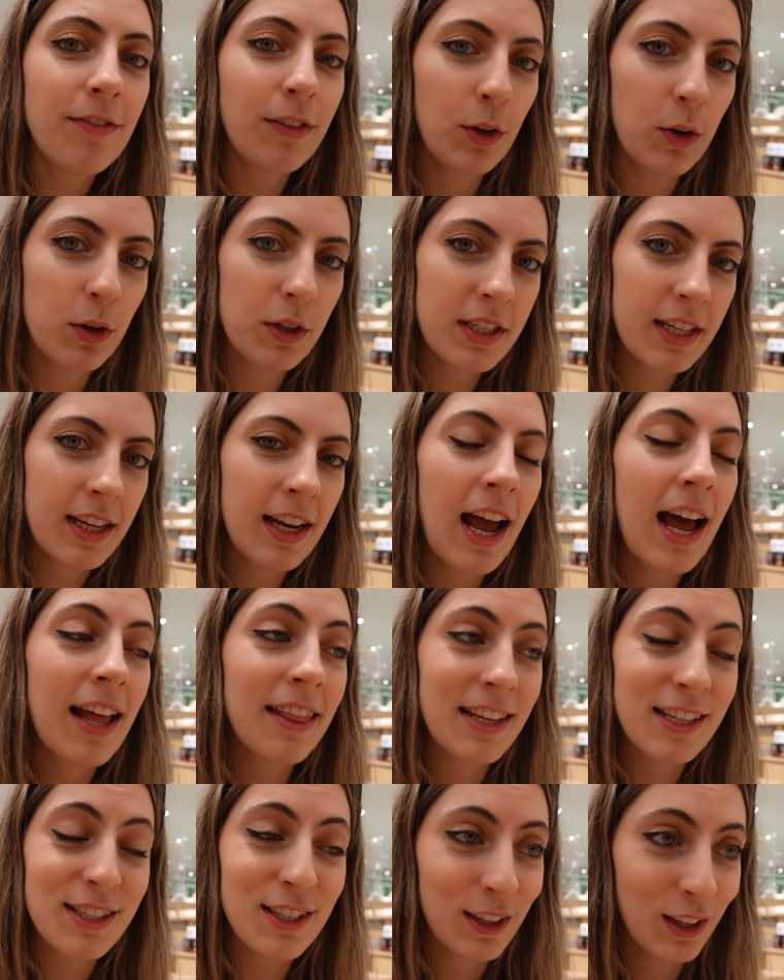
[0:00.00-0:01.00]
floors here at
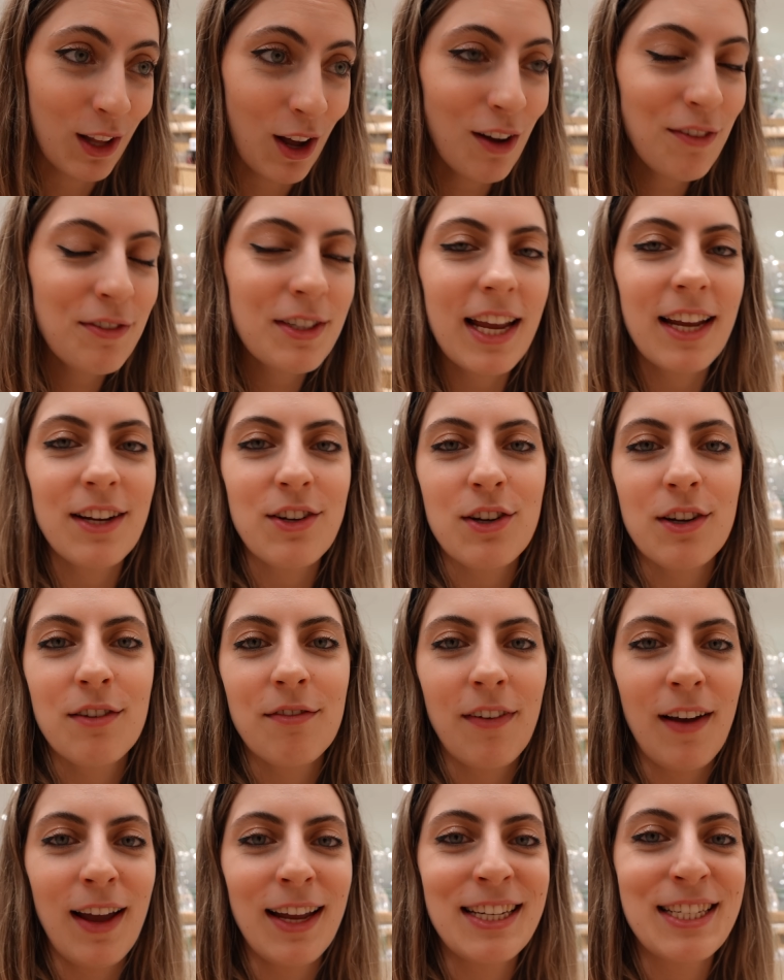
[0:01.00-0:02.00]
this loft, and you can
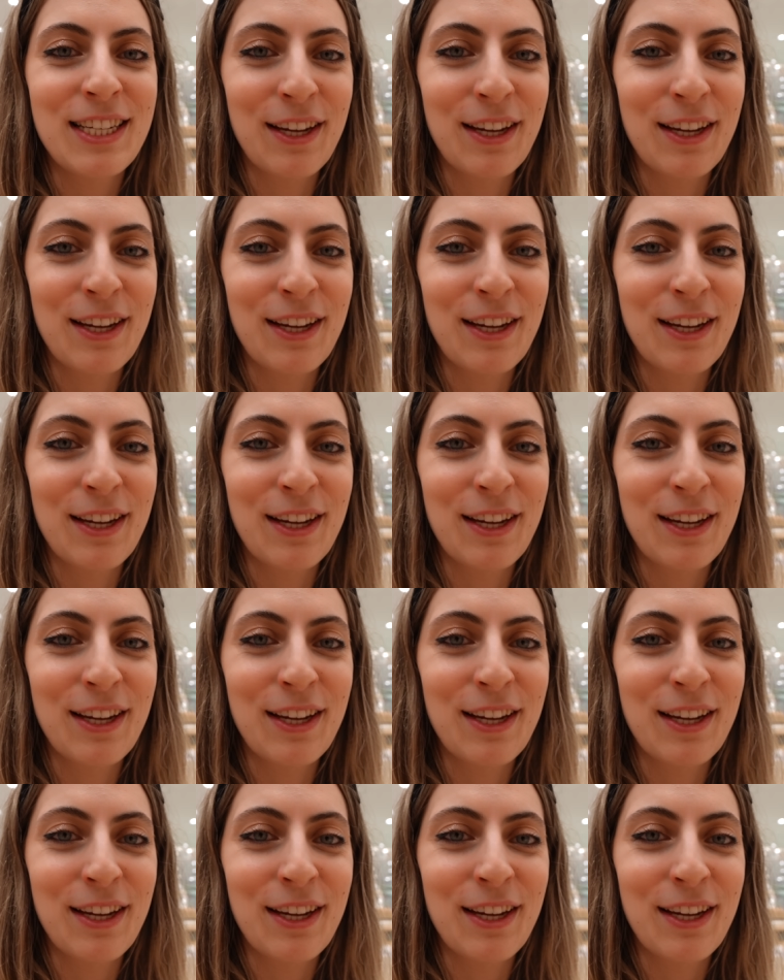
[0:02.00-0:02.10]
find